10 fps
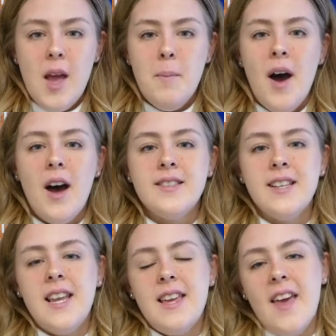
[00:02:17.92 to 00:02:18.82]

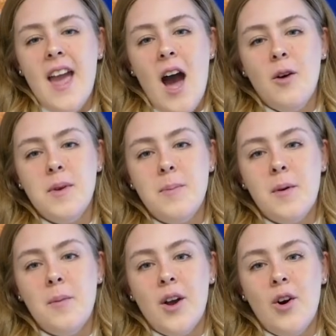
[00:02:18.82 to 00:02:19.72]
Personally, they helped me
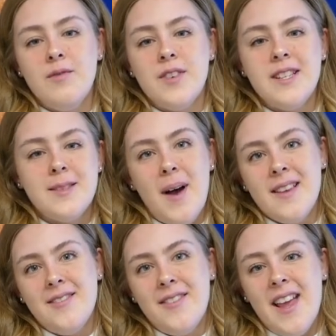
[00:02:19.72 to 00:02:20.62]
build my confidence
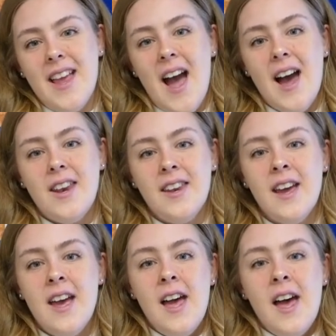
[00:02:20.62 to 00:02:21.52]
massively and
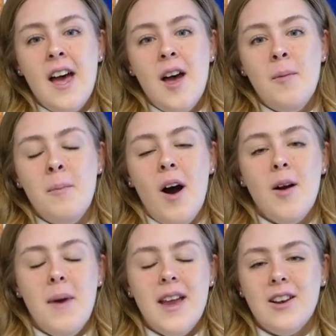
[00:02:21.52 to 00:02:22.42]
I
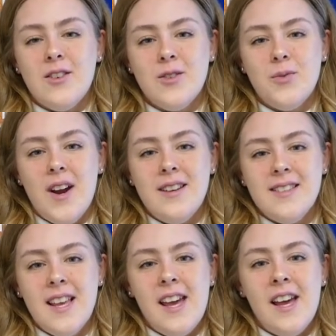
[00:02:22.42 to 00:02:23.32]
made lots of friends
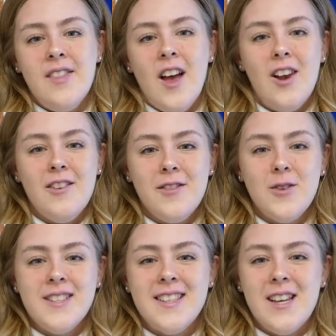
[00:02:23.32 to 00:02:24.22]
here. I look
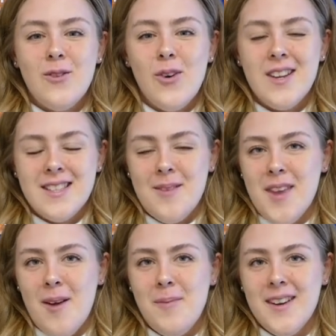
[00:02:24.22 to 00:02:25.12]
forward to seeing you all in
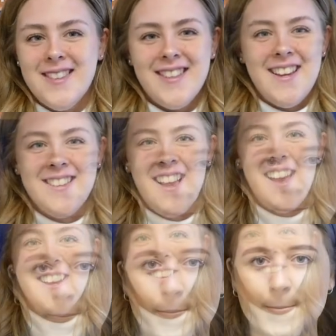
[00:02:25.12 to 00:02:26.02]
September. Stay safe.